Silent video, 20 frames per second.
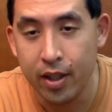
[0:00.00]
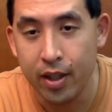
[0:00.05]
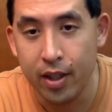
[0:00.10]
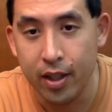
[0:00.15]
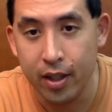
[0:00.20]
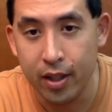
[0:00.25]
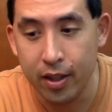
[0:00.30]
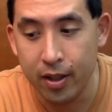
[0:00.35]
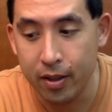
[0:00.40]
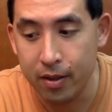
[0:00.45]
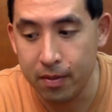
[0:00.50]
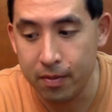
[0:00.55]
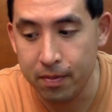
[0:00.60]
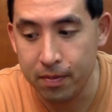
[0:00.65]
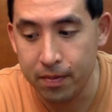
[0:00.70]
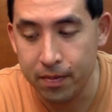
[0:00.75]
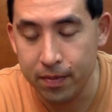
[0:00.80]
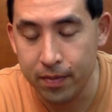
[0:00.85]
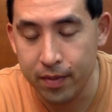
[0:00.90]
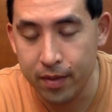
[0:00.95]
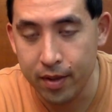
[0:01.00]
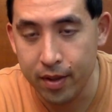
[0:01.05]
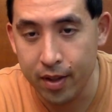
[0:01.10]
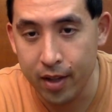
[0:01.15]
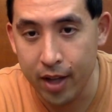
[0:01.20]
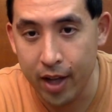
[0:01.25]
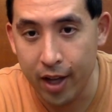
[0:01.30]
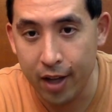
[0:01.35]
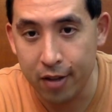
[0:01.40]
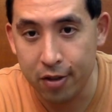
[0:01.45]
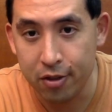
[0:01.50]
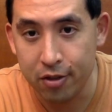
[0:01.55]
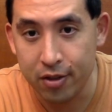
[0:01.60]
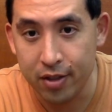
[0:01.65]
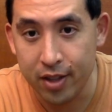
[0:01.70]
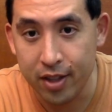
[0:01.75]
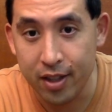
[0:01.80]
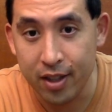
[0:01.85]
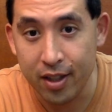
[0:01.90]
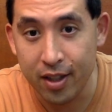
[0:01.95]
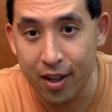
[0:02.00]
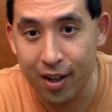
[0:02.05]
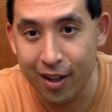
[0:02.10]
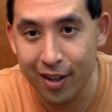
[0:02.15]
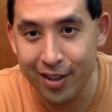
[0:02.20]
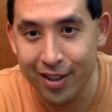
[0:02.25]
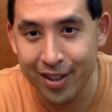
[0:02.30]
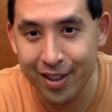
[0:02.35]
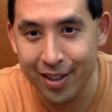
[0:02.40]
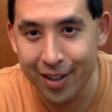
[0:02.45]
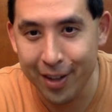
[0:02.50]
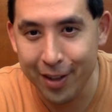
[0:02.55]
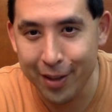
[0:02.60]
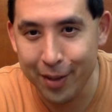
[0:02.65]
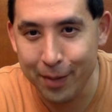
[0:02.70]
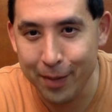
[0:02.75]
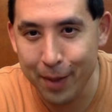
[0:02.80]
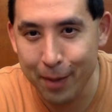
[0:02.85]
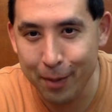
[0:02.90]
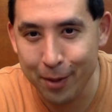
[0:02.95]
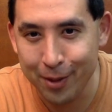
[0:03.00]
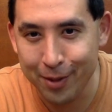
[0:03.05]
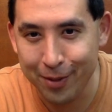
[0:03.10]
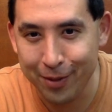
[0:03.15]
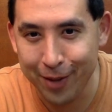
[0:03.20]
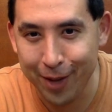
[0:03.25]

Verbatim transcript: Um, actually, not not the members of